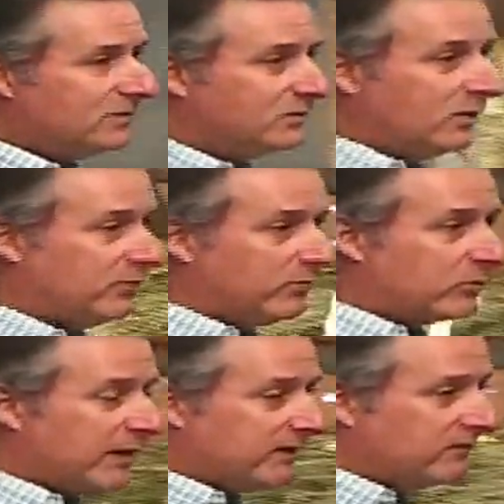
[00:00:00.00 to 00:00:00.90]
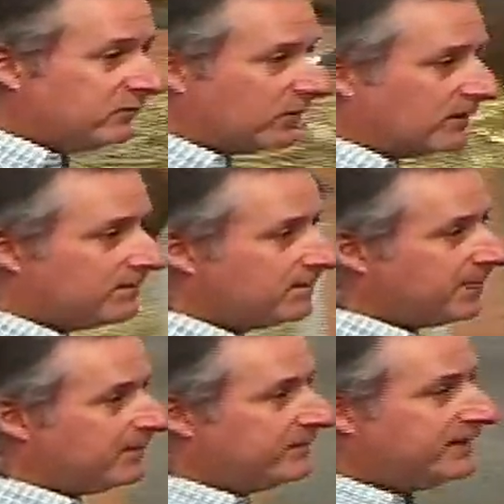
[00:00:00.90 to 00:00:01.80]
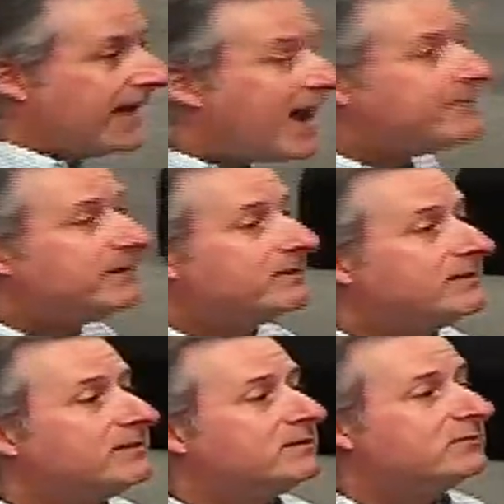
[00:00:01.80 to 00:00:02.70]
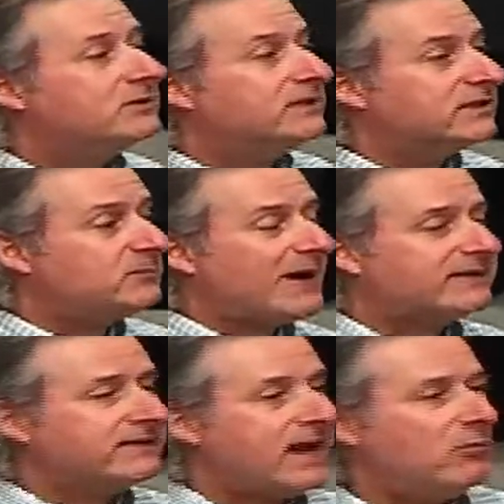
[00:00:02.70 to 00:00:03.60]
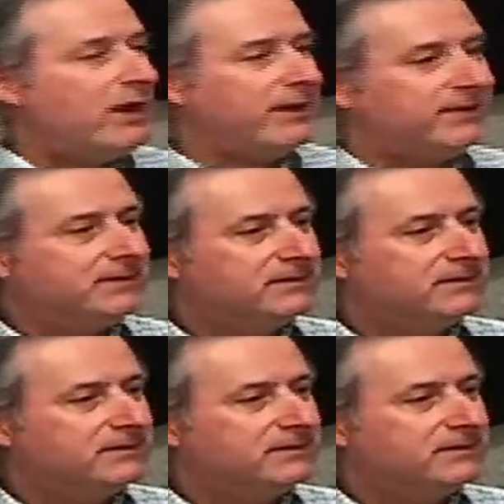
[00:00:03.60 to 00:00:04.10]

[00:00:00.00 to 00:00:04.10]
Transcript: What we were waiting for didn't happen. Wasn't expected that way.